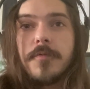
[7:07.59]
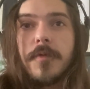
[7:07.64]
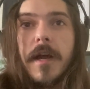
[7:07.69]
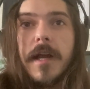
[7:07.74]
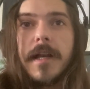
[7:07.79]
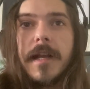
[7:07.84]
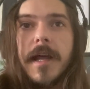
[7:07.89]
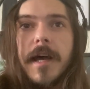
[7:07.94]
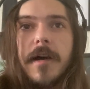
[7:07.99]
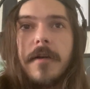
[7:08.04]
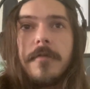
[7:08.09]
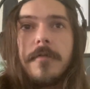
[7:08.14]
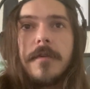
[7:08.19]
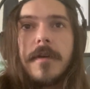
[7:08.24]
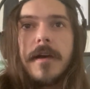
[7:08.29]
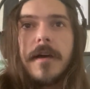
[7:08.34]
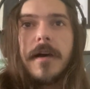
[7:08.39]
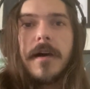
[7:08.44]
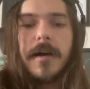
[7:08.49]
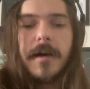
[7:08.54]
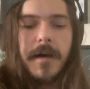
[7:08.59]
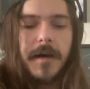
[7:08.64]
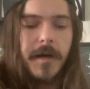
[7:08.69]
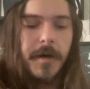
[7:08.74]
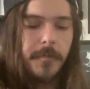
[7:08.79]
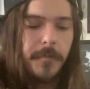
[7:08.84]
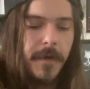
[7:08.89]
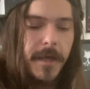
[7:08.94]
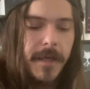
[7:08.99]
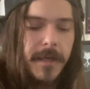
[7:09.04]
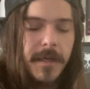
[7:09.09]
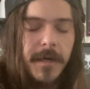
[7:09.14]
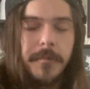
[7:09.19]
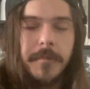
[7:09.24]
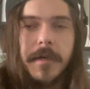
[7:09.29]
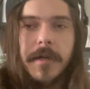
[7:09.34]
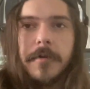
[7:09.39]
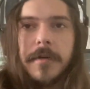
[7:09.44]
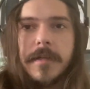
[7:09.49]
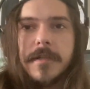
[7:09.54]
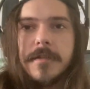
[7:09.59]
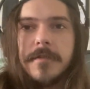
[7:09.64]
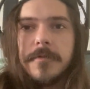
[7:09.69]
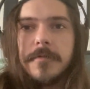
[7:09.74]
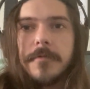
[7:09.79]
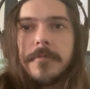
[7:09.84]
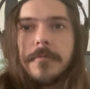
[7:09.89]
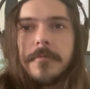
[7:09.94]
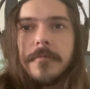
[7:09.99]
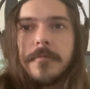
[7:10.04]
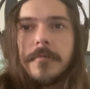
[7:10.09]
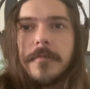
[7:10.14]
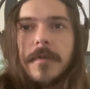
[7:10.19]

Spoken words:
right now, and I'm going to